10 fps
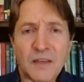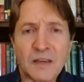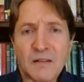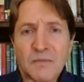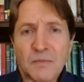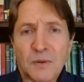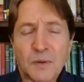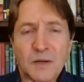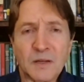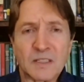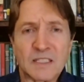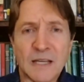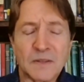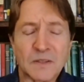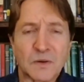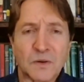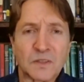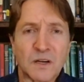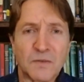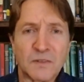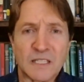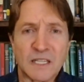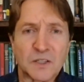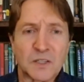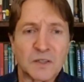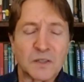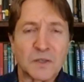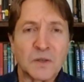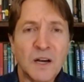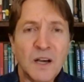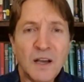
think could extend this, of course, conversation into